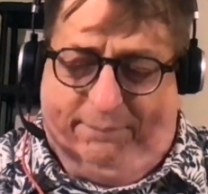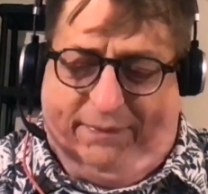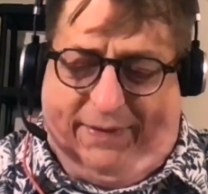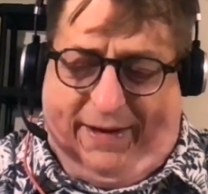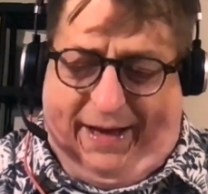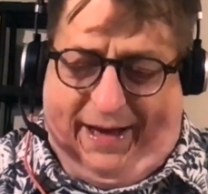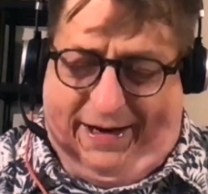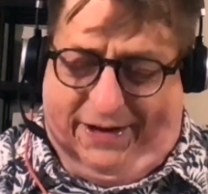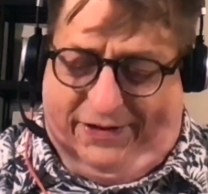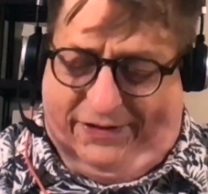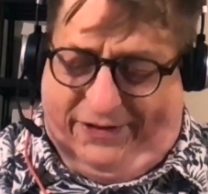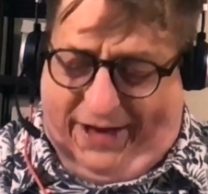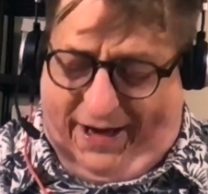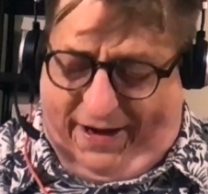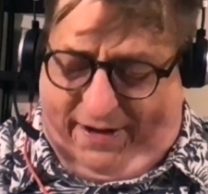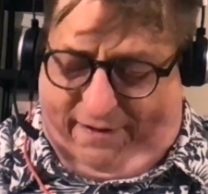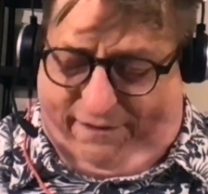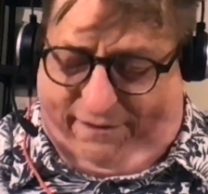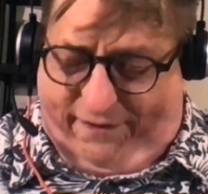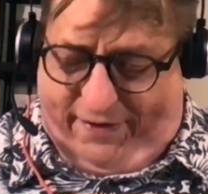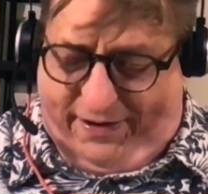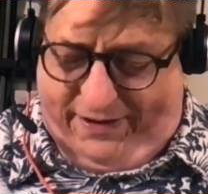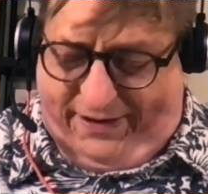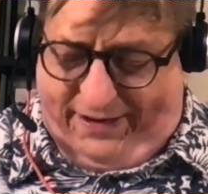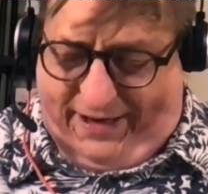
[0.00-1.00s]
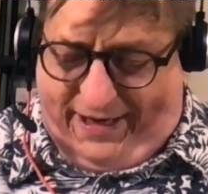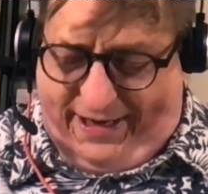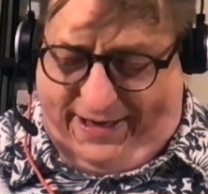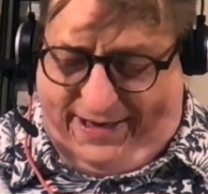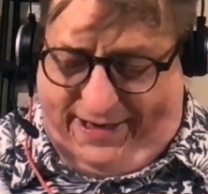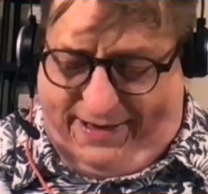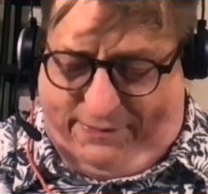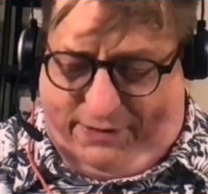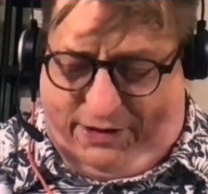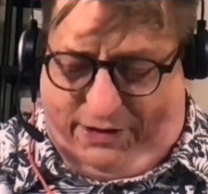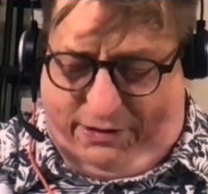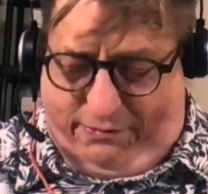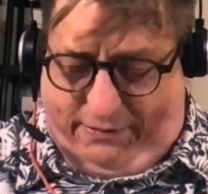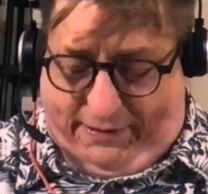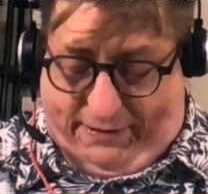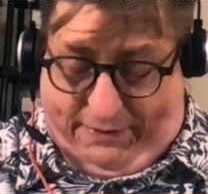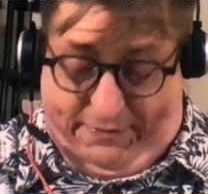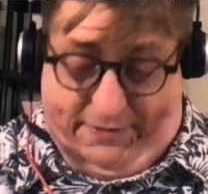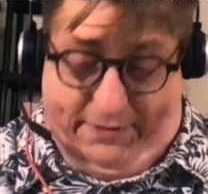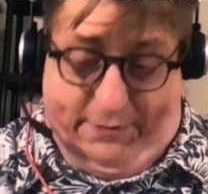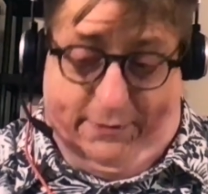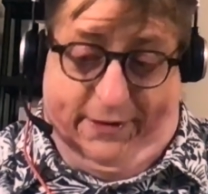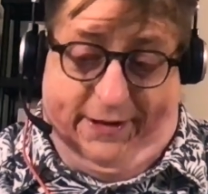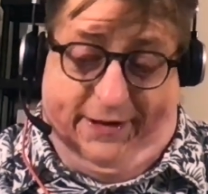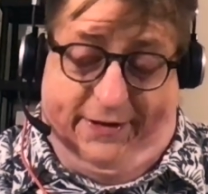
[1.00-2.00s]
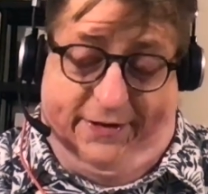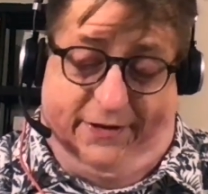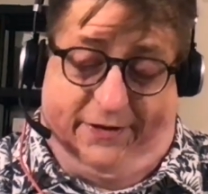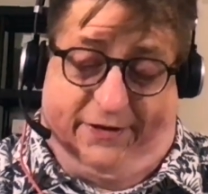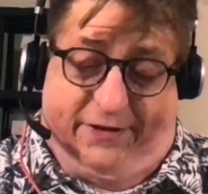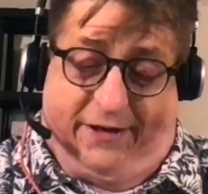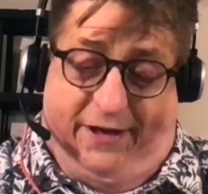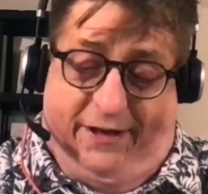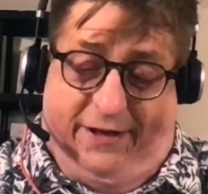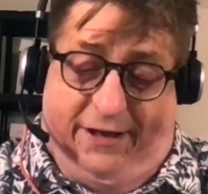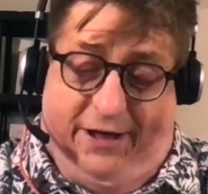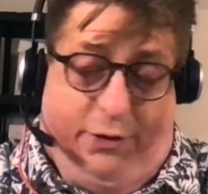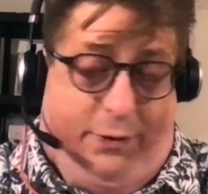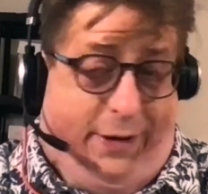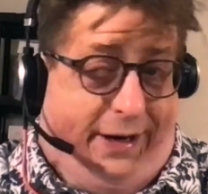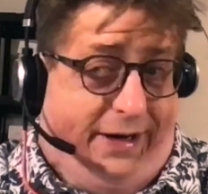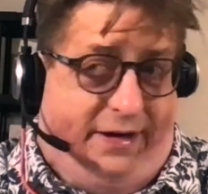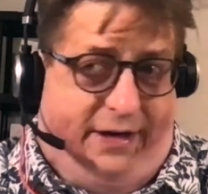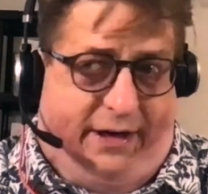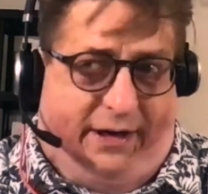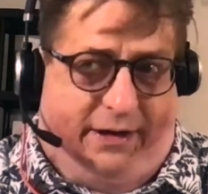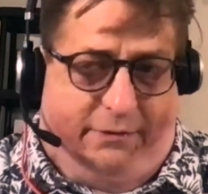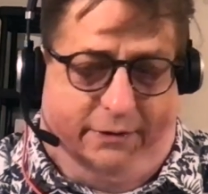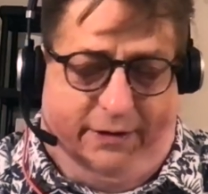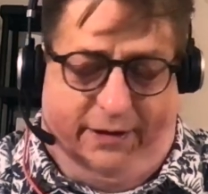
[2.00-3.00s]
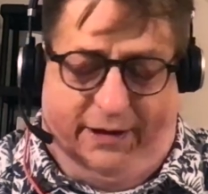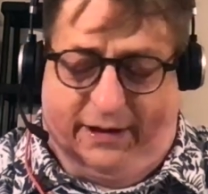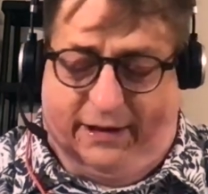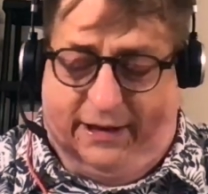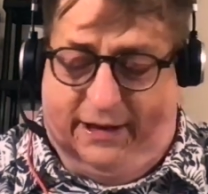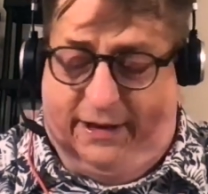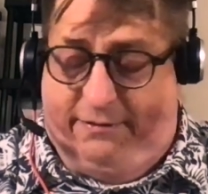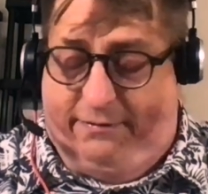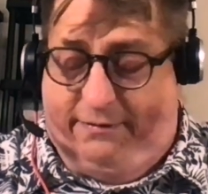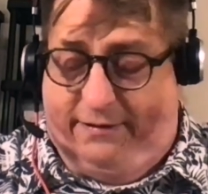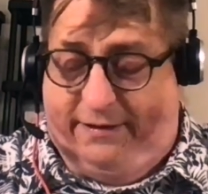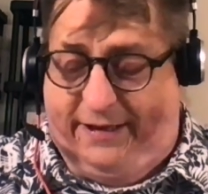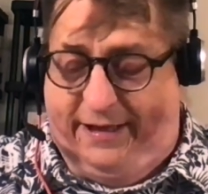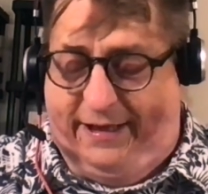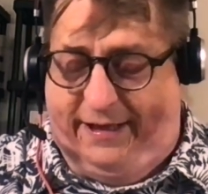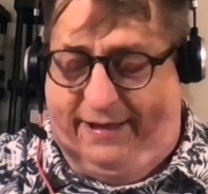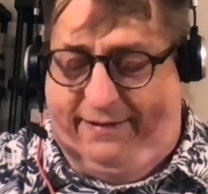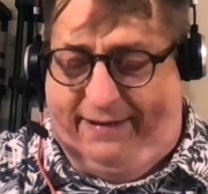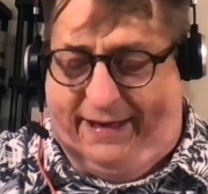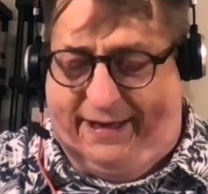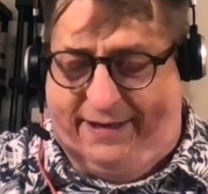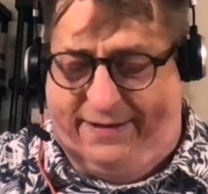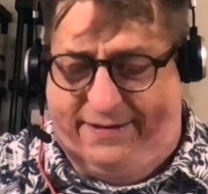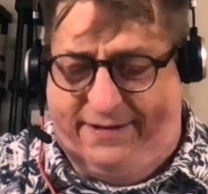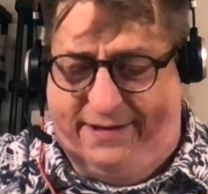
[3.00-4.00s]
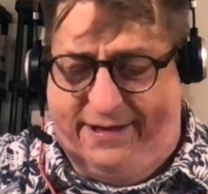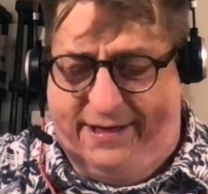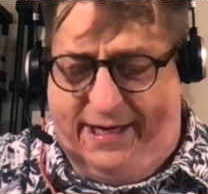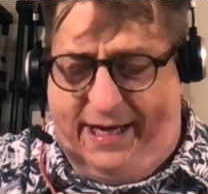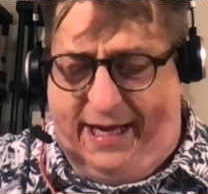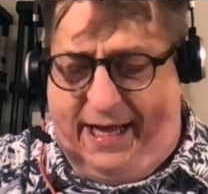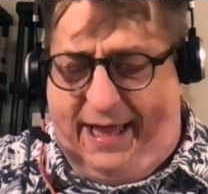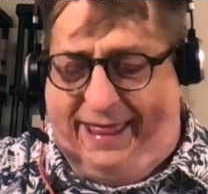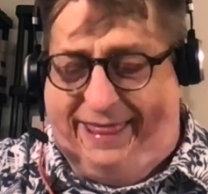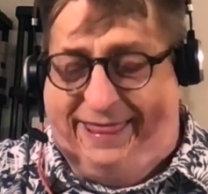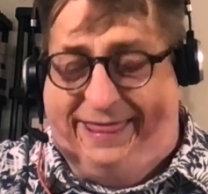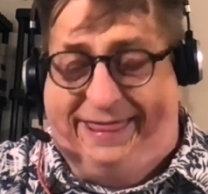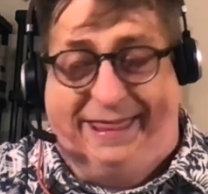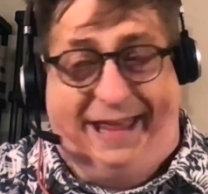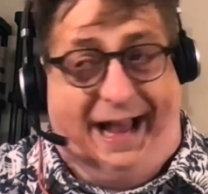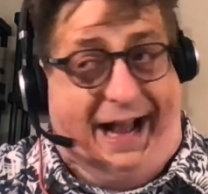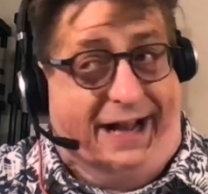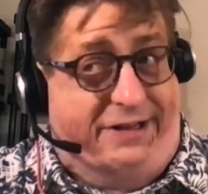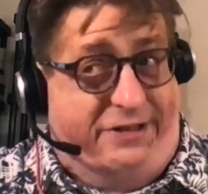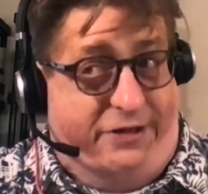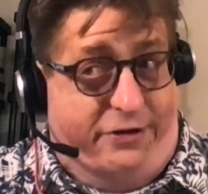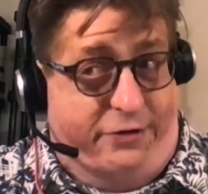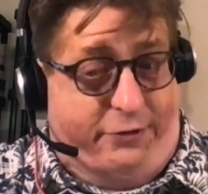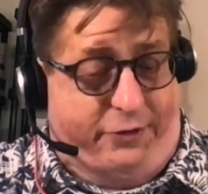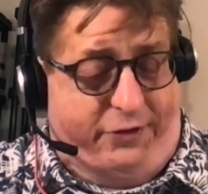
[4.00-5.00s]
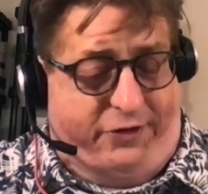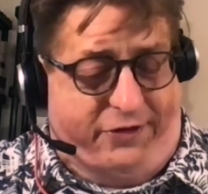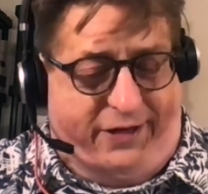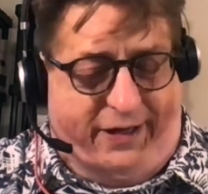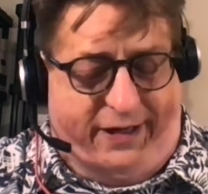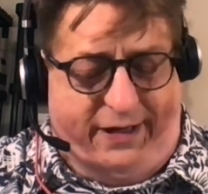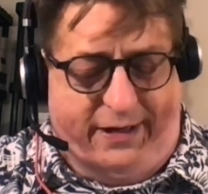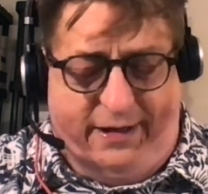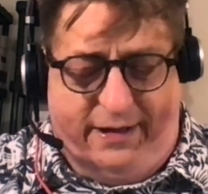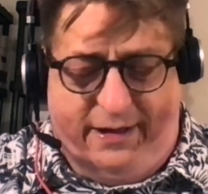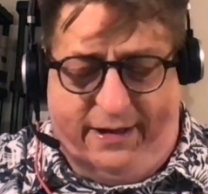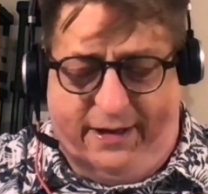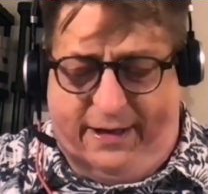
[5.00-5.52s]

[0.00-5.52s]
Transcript: And it's got a fun goddamn, oh, I wonder where this is going to go ending. Where you're like, oh, okay, that's interesting.